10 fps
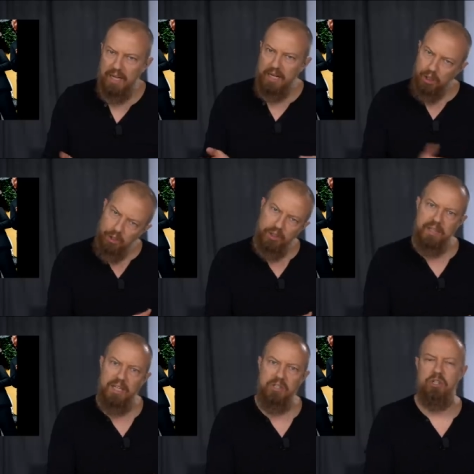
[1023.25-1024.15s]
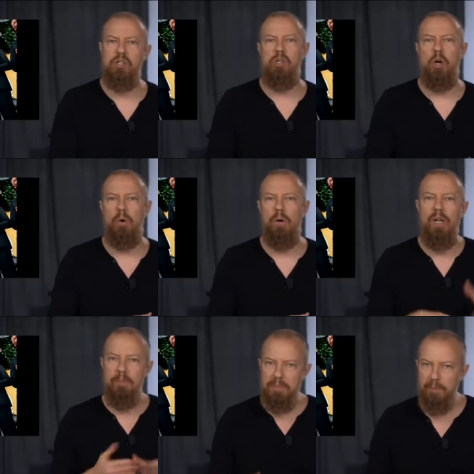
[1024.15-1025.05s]
And I included these to show
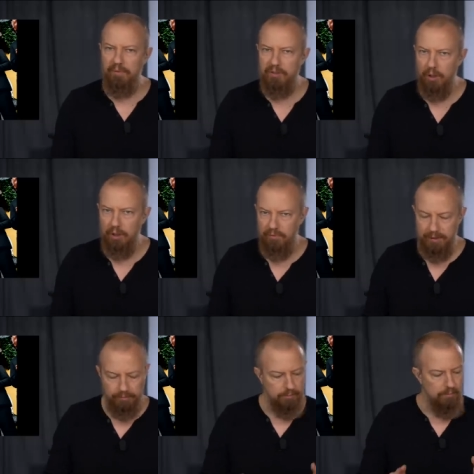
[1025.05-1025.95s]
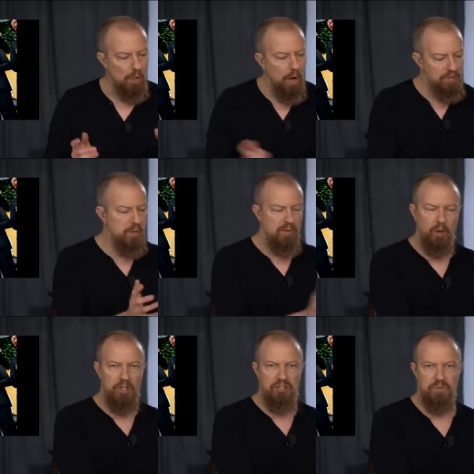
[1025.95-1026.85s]
people photography. Obviously, we've
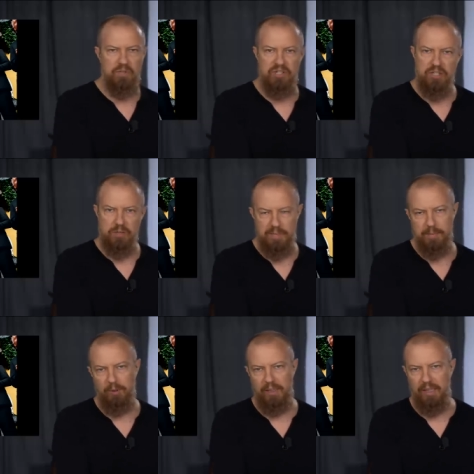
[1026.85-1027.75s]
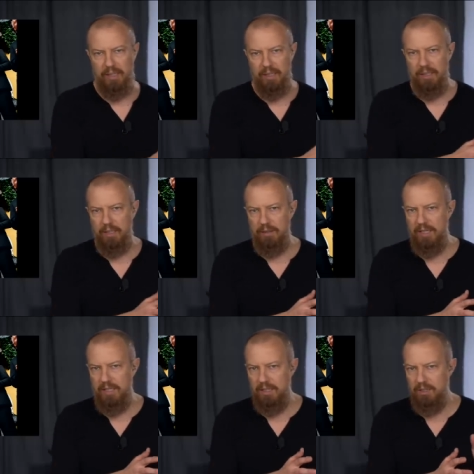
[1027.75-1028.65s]
already some, seen some people in
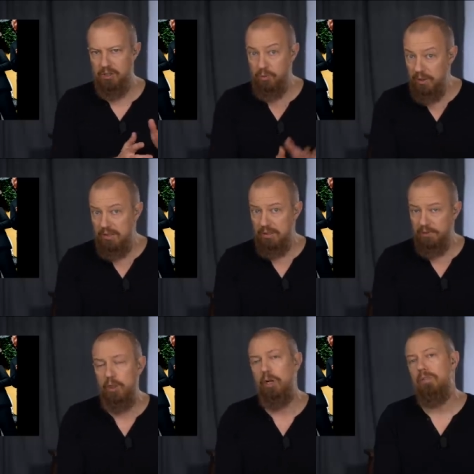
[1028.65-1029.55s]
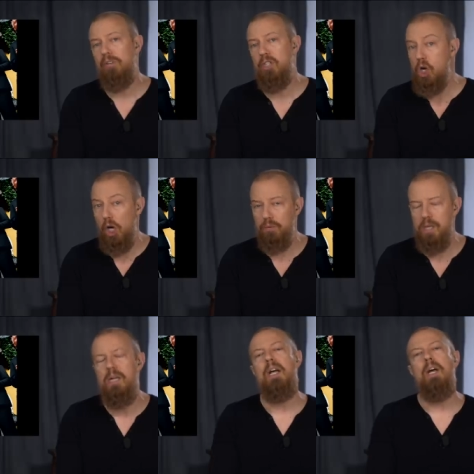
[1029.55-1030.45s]
the street photography
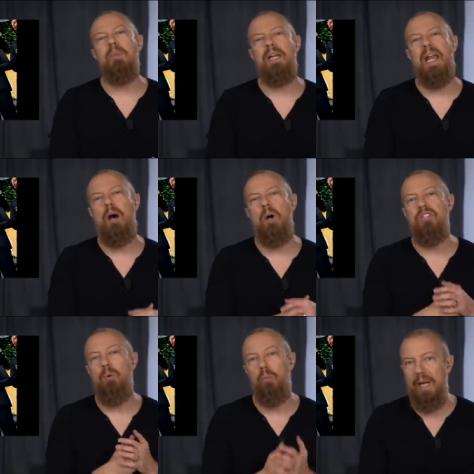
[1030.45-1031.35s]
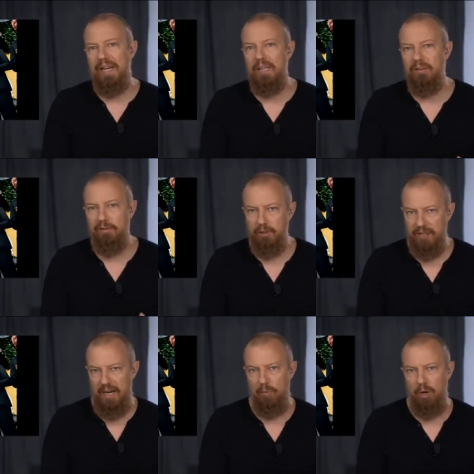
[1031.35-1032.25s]
genre, but now as a wedding
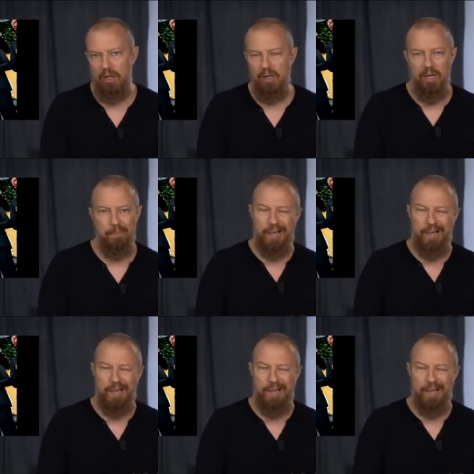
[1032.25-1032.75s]
camera, um,